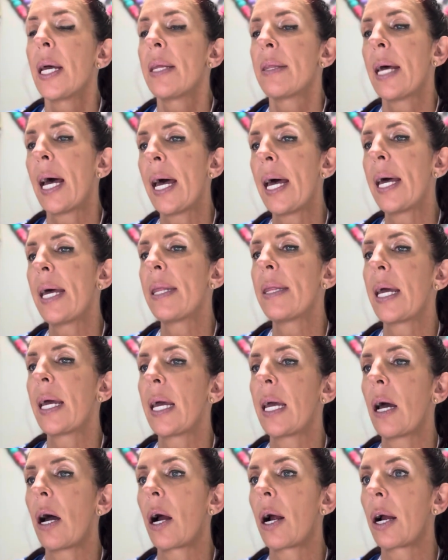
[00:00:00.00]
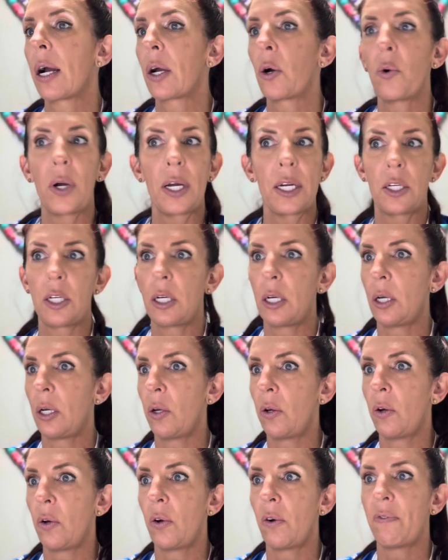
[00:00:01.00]
Then they are going
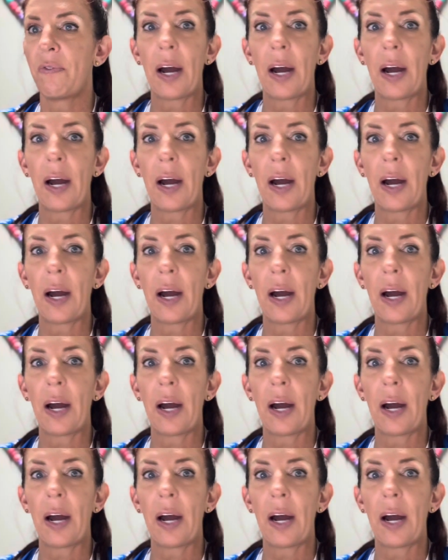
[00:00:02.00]
to